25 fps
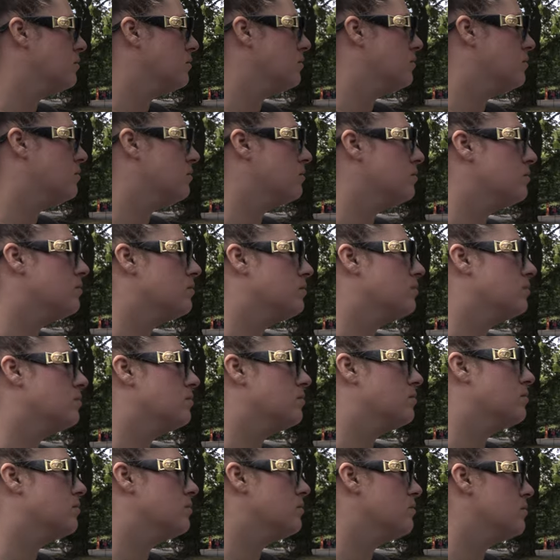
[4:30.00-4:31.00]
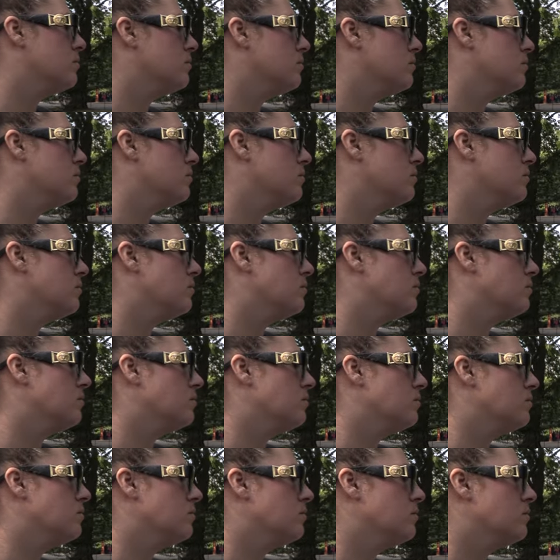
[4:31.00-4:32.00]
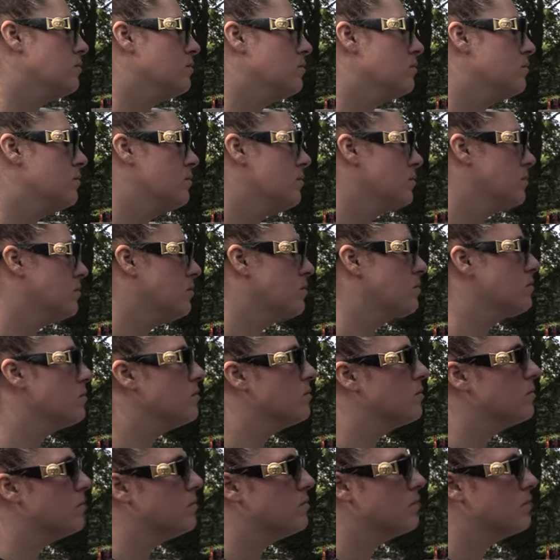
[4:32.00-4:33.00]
[no speech]